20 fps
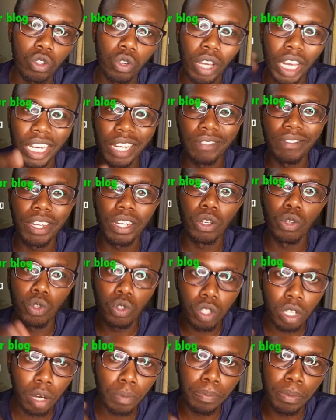You can even
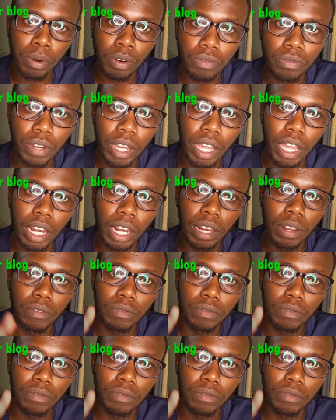use your profile,